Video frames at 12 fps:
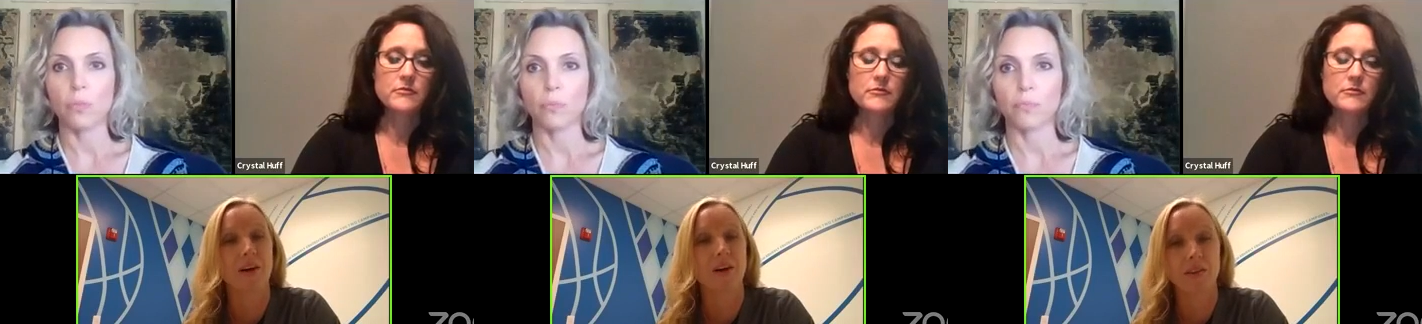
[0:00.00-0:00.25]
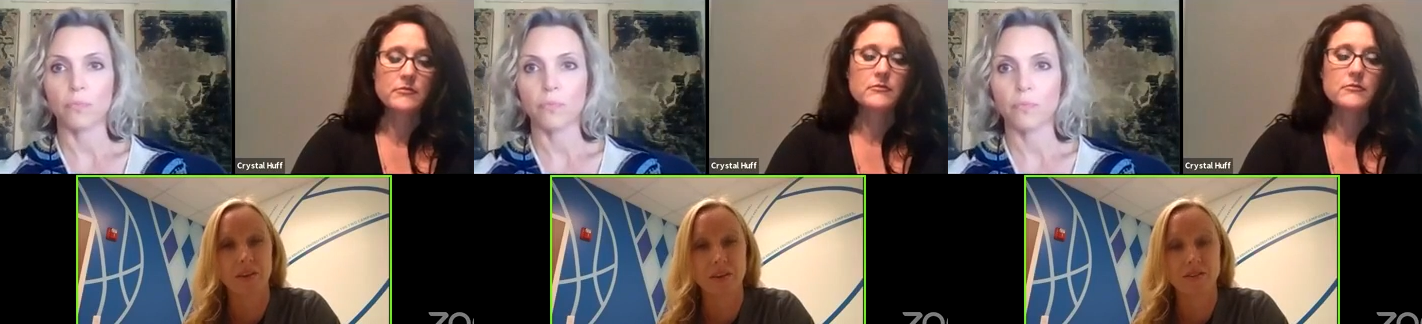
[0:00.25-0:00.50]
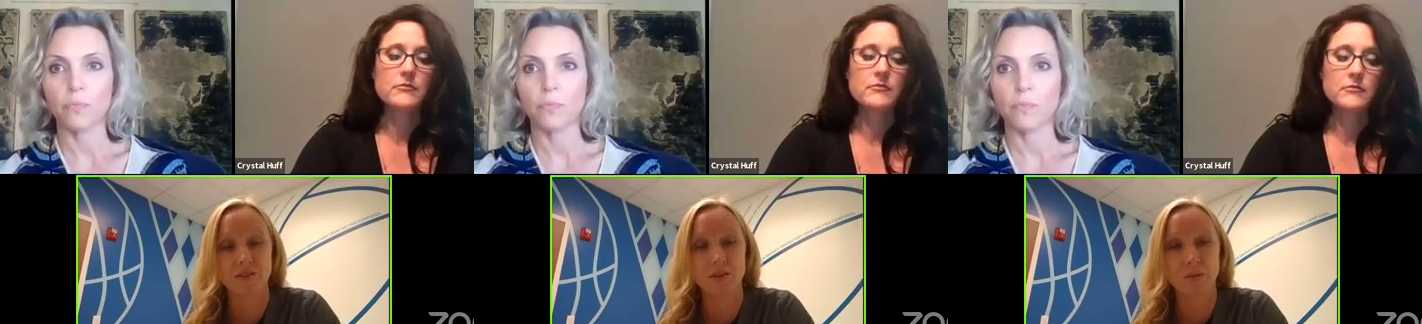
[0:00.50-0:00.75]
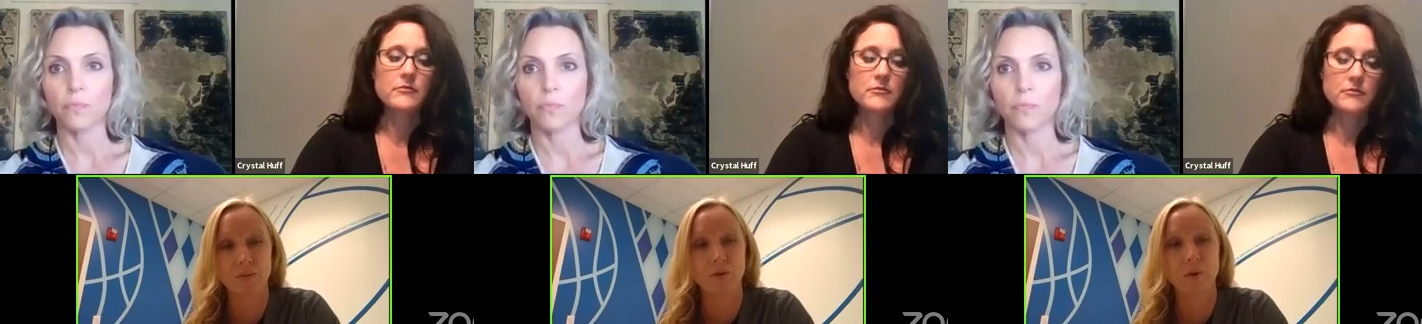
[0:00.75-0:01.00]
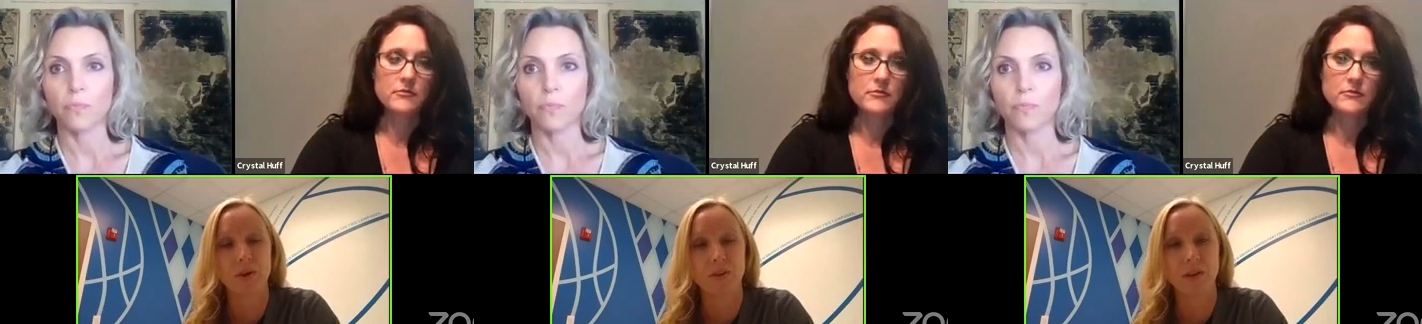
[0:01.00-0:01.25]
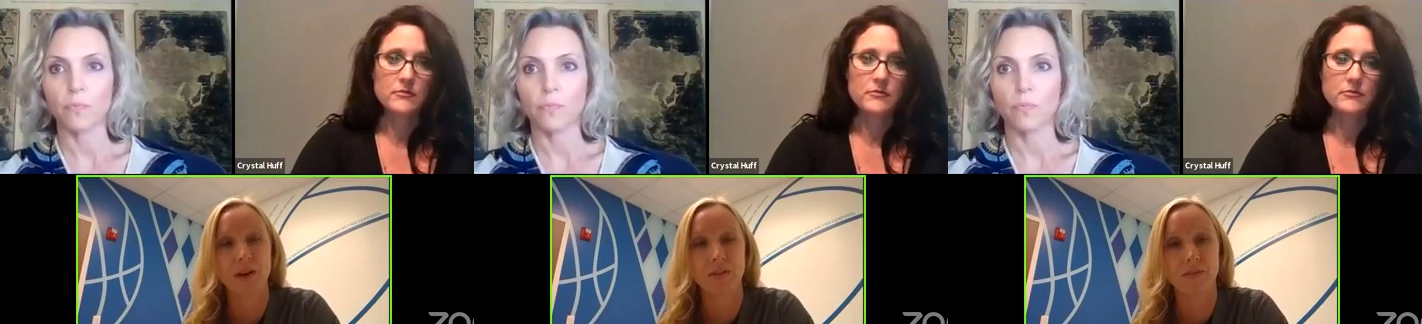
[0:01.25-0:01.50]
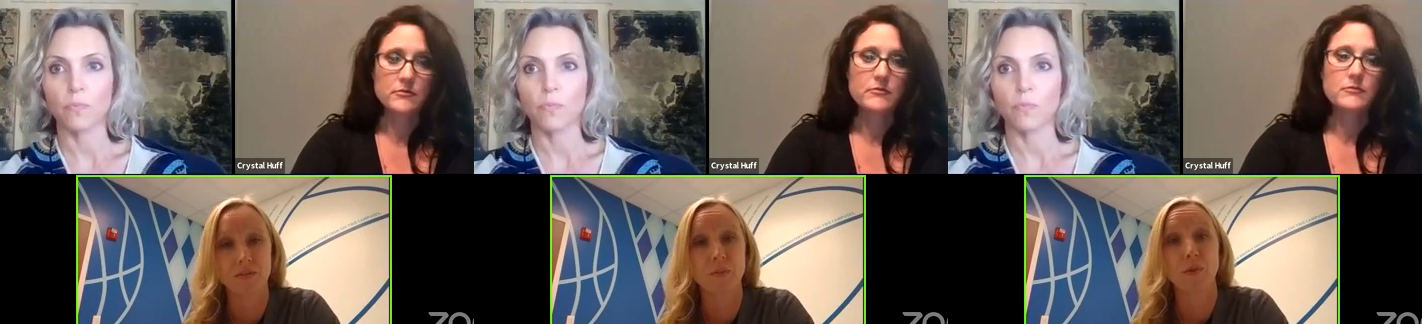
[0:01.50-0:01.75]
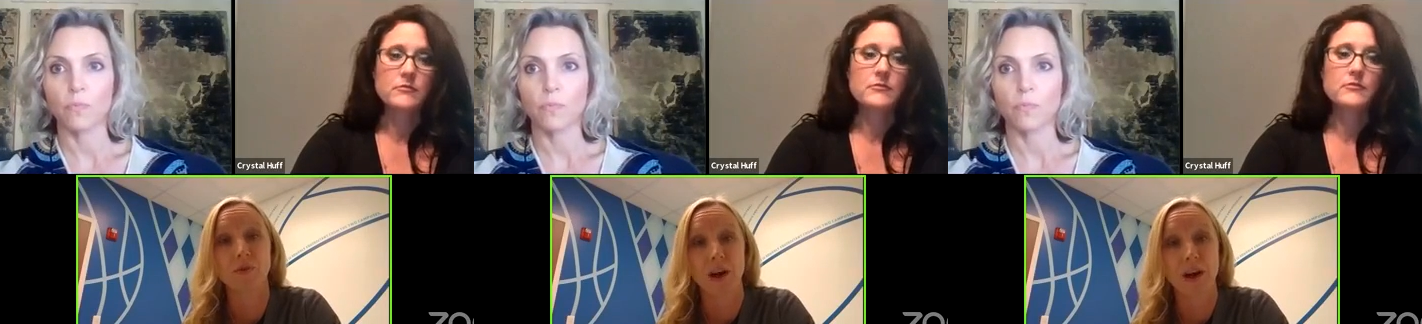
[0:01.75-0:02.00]
Speaker 1: on the list in terms of what we think of as
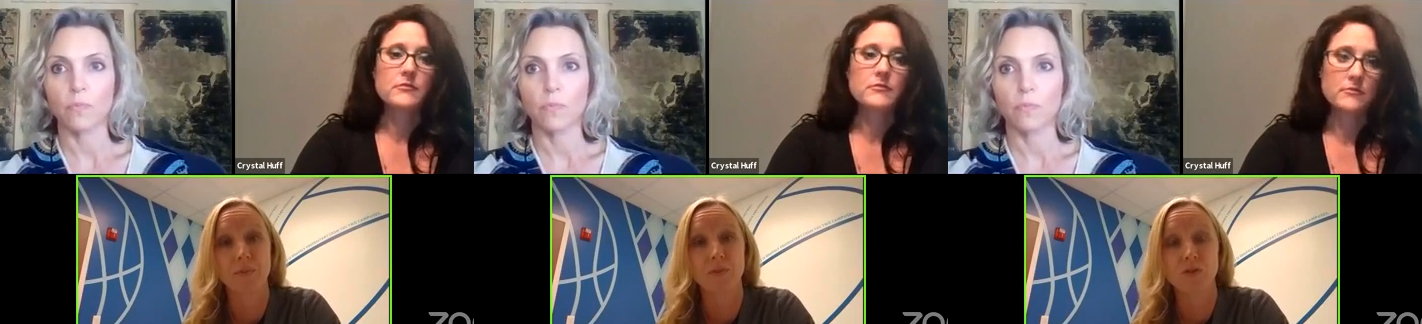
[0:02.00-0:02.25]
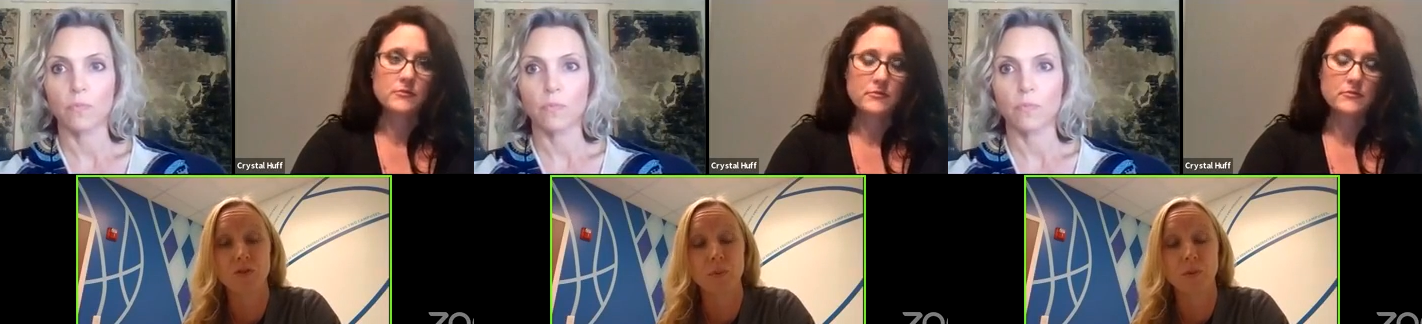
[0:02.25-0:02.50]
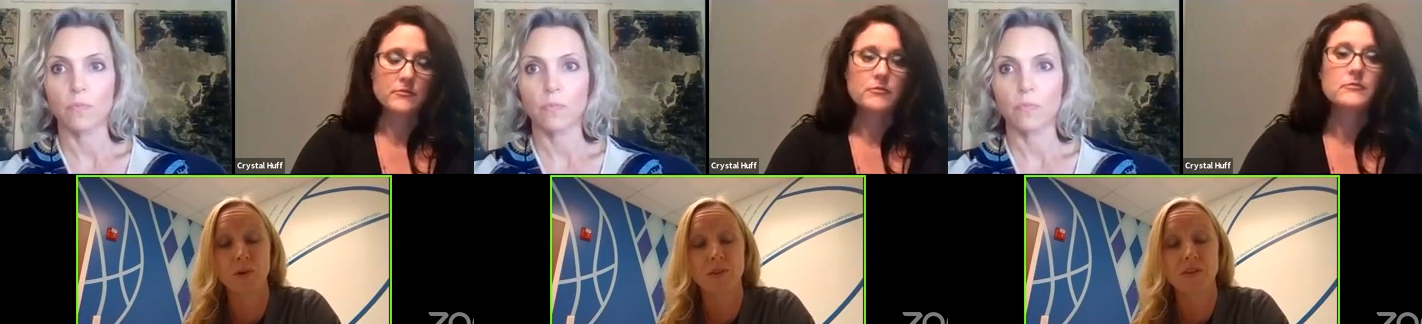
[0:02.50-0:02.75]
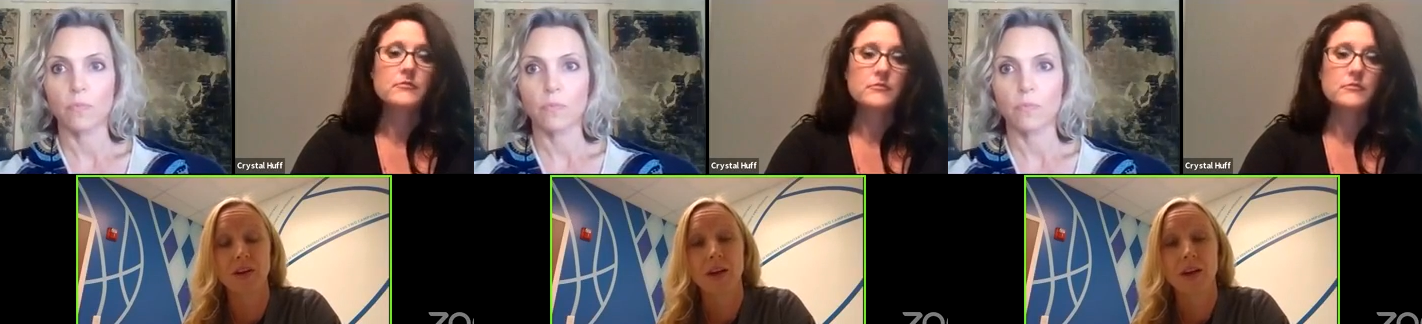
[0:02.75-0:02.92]
most common sports.